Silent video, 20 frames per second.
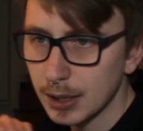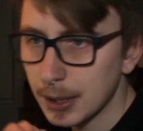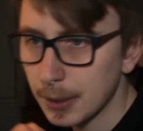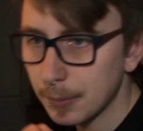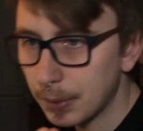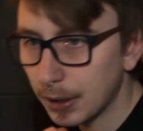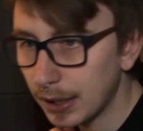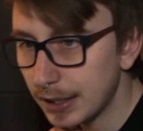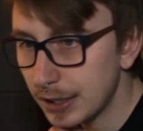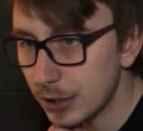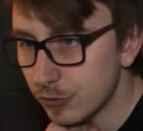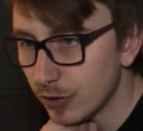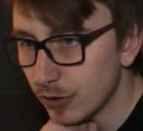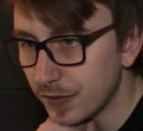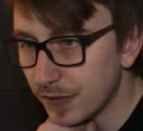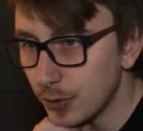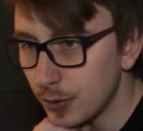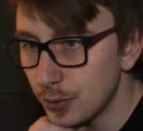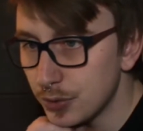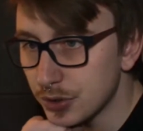Police
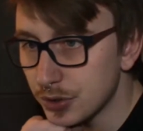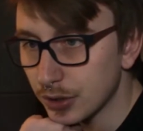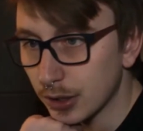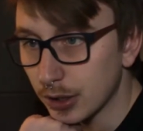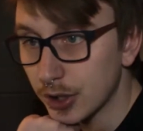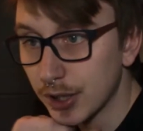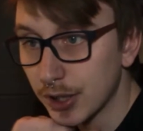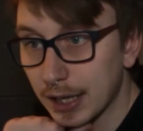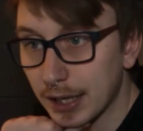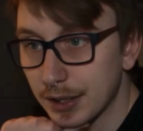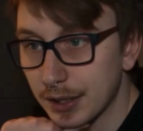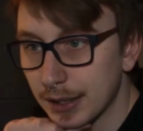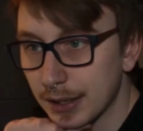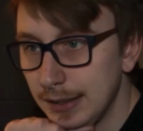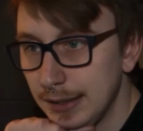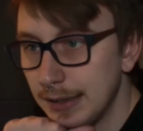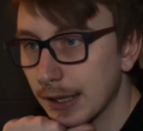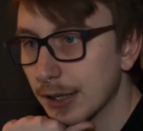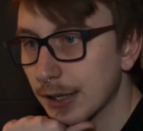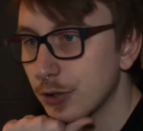refused to look at
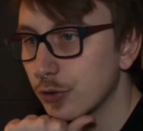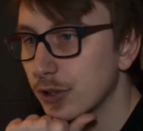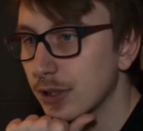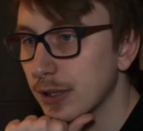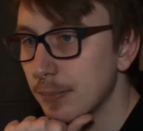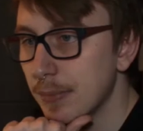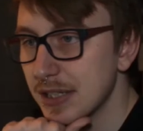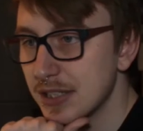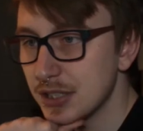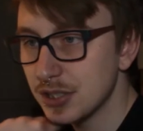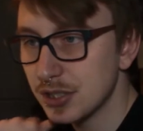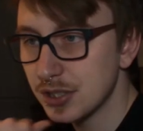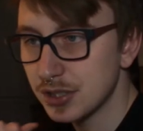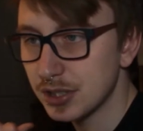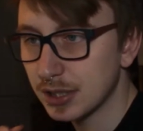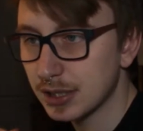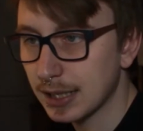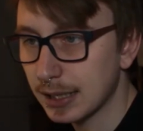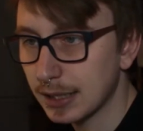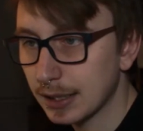electronic messages
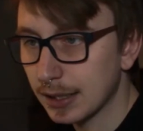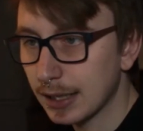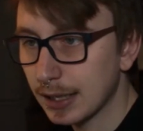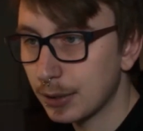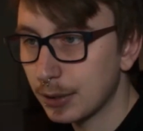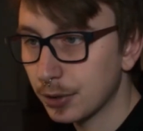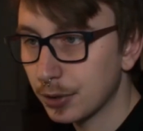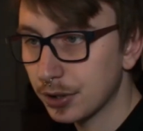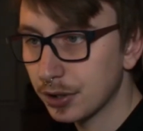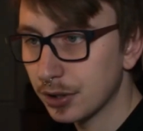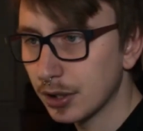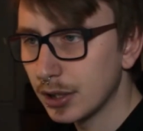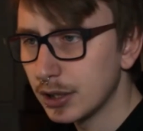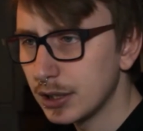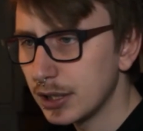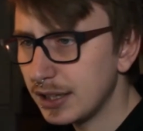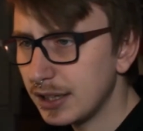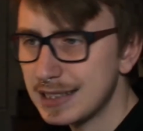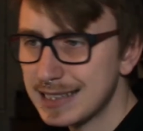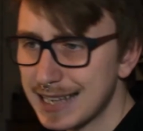telling Elgin
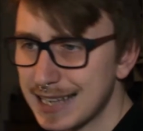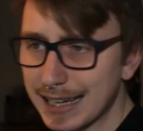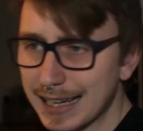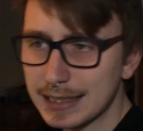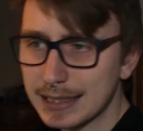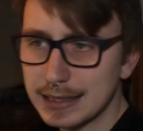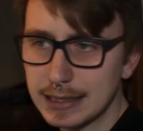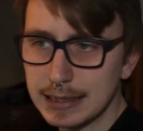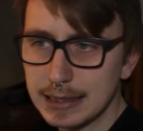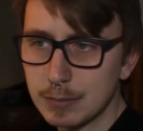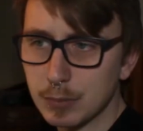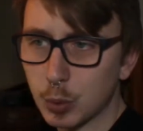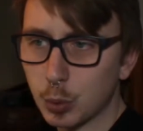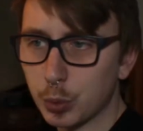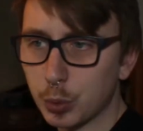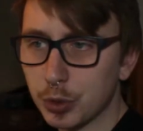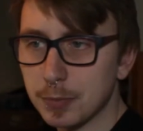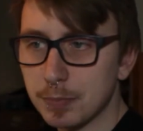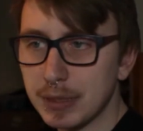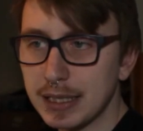the tech team
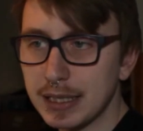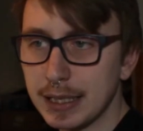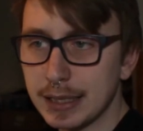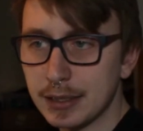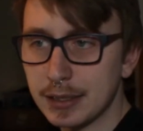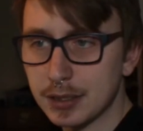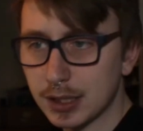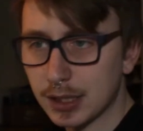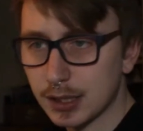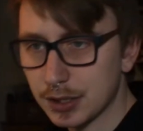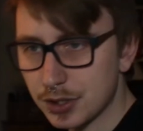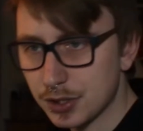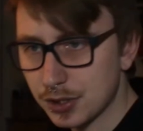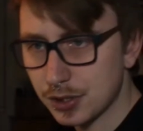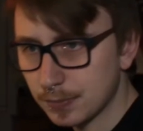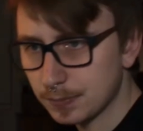would be in touch.